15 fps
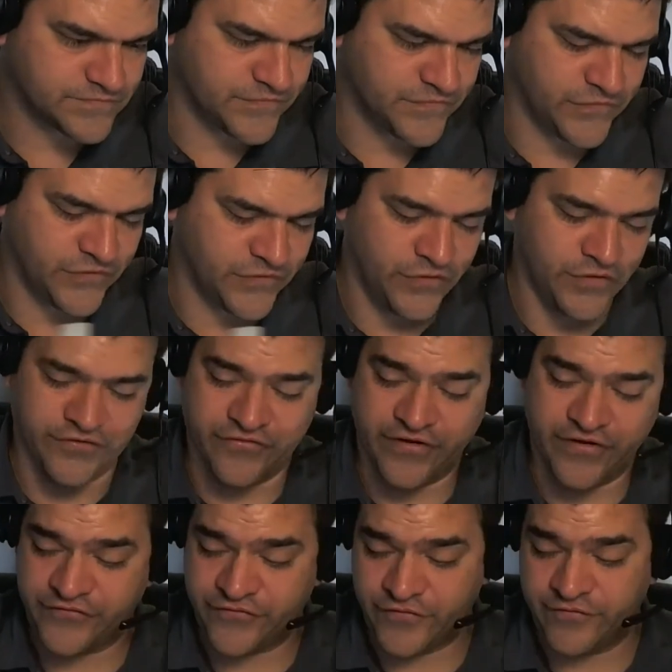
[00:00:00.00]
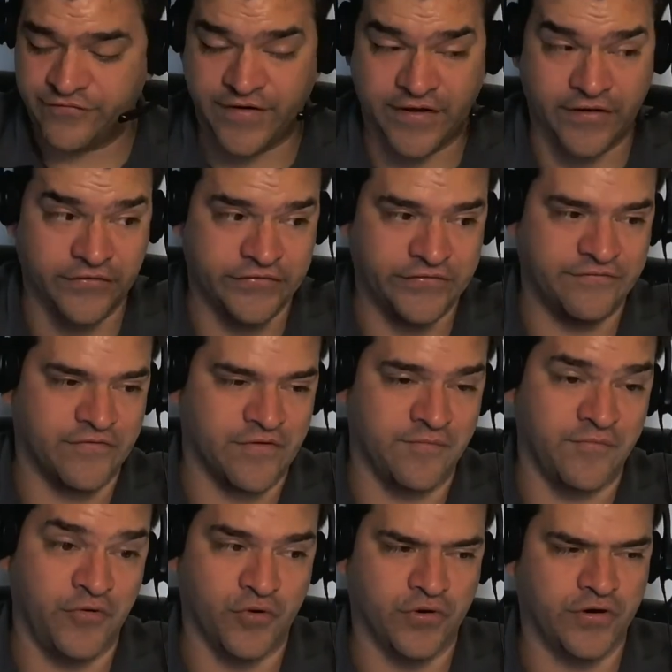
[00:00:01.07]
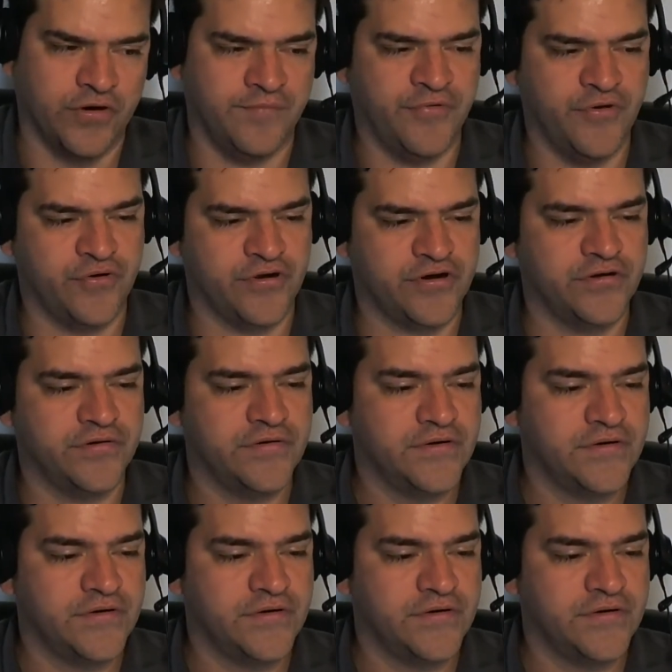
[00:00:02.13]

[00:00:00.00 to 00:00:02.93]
So you could transfer files from your computer.